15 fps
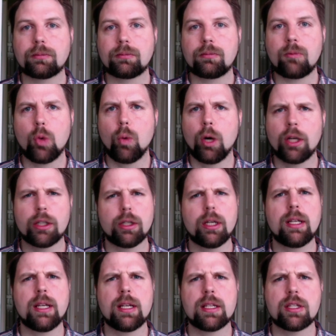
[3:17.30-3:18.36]
wandering
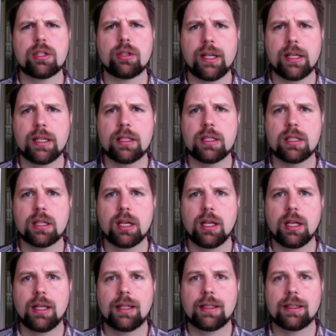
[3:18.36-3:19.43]
in a strange
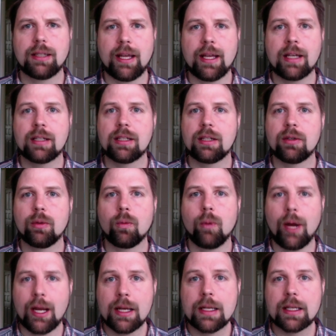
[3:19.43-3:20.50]
land and
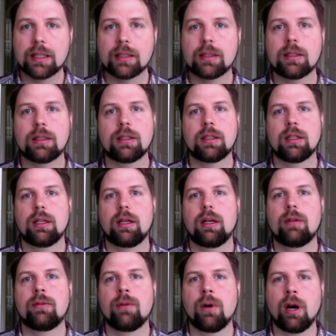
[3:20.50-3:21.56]
waiting
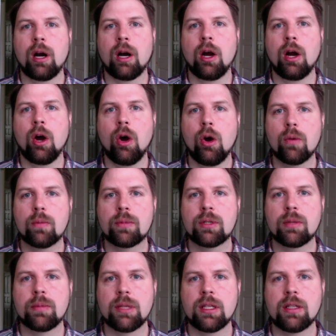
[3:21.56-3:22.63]
for our hope to
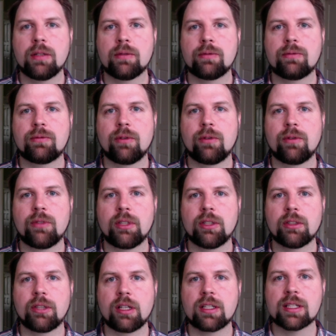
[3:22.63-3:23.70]
be
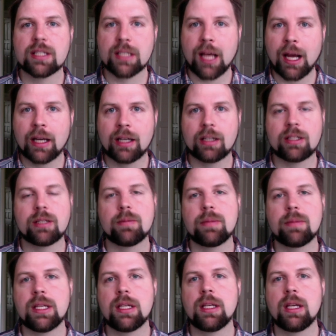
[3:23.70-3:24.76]
fulfilled, our desire to
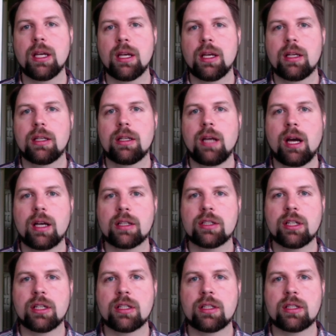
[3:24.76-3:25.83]
be not
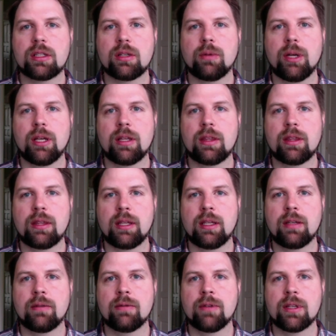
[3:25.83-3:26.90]
just with
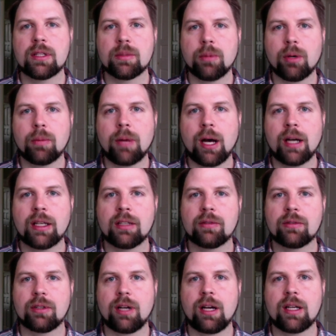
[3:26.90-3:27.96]
the visible body of
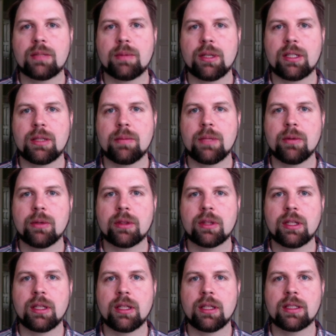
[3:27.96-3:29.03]
Christ, but to be with
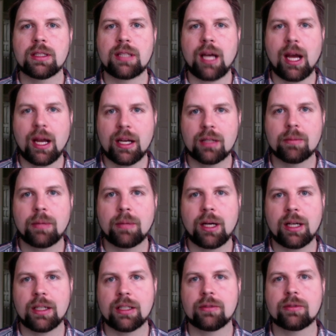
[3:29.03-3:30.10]
the entire
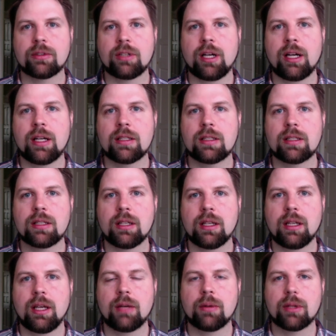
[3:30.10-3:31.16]
body of Christ
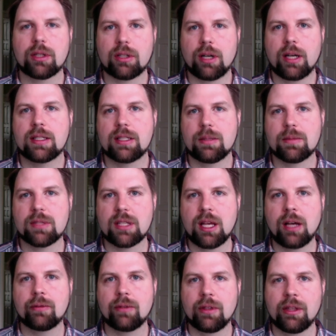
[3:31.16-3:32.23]
and with Christ
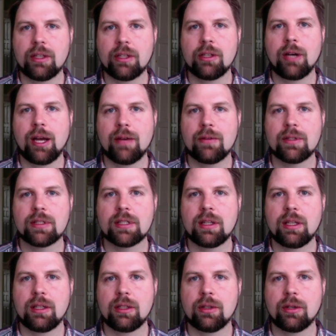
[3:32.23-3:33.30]
himself in the new heavens and the
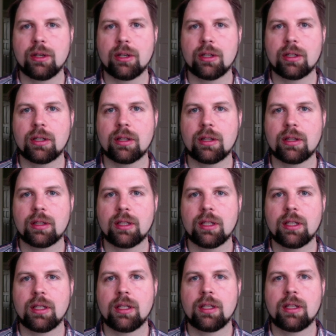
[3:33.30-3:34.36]
new earth.
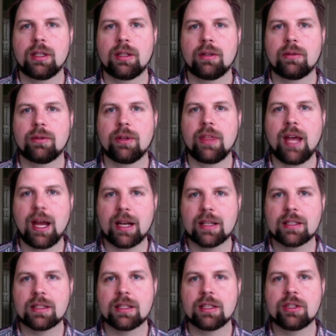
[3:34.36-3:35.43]
For that
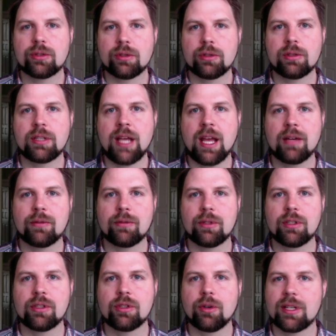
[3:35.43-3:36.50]
is the true day of
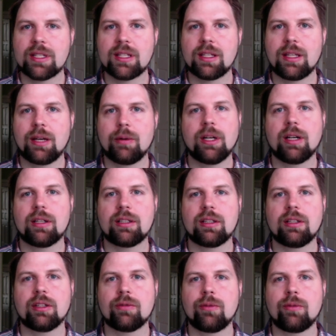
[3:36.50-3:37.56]
rejoicing that we are to
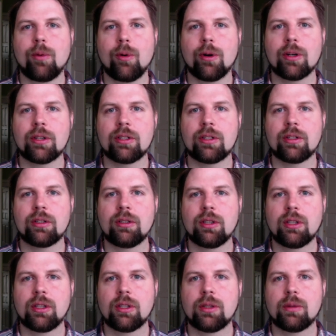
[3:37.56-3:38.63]
look forward to,
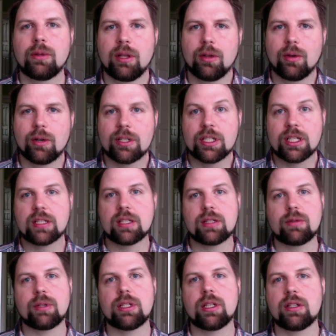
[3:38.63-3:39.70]
when the Lord Jesus
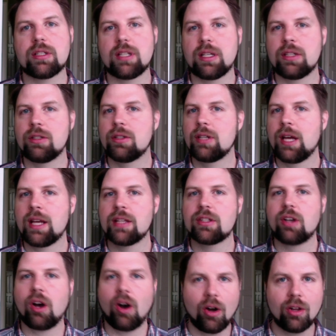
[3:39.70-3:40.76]
returns and unites
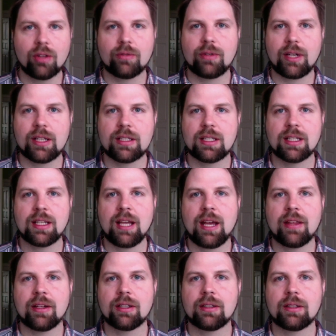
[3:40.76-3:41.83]
all of us
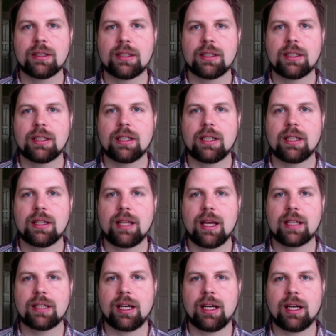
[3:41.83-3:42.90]
together in
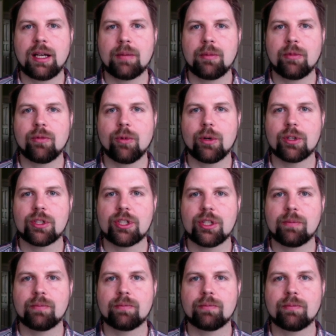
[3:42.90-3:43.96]
that time of worship
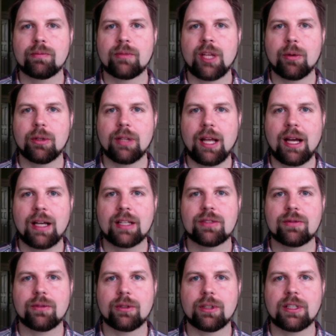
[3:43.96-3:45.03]
that will last
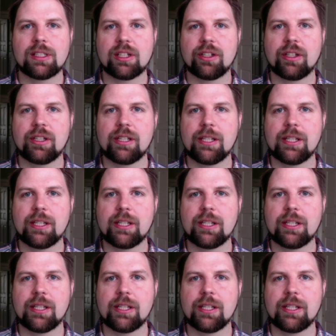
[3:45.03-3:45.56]
for eternity.